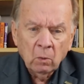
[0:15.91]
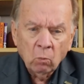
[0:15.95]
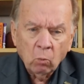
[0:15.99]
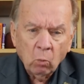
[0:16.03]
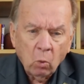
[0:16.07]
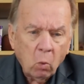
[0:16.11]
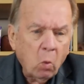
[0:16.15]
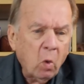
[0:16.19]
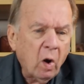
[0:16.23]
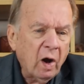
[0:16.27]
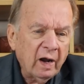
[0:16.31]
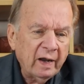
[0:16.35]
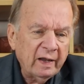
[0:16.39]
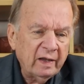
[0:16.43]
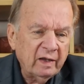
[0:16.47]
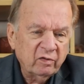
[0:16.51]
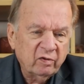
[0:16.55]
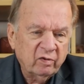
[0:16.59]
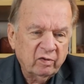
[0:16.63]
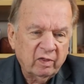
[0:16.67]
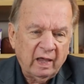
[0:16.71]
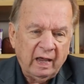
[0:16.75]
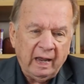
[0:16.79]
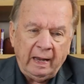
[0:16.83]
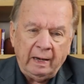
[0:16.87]
Well, why
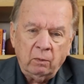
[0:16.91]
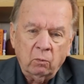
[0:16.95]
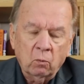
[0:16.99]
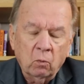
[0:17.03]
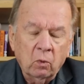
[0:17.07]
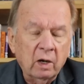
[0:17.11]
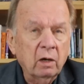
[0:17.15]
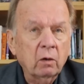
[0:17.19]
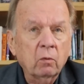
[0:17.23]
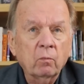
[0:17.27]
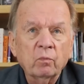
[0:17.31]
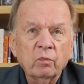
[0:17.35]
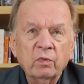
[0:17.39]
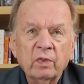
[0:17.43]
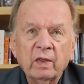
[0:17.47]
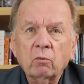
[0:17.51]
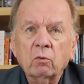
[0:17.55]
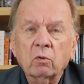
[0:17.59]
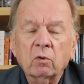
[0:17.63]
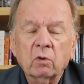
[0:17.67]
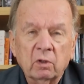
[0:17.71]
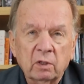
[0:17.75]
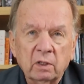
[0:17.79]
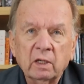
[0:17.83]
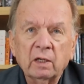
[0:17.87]
is that? Well, they
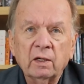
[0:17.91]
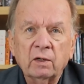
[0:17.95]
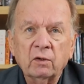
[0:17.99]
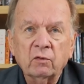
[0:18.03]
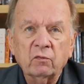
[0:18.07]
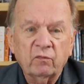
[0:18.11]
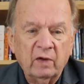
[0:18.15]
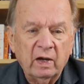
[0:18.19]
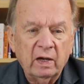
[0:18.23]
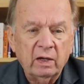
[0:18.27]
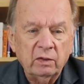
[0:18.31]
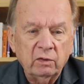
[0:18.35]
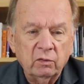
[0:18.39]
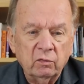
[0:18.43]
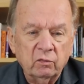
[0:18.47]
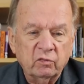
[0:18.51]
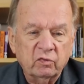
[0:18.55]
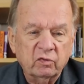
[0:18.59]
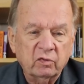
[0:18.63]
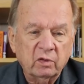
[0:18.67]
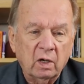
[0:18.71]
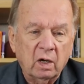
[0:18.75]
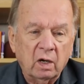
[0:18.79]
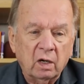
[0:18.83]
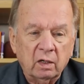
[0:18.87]
were an undervalued
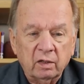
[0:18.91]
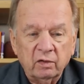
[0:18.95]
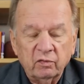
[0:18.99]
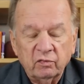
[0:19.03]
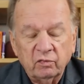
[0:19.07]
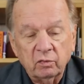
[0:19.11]
stock.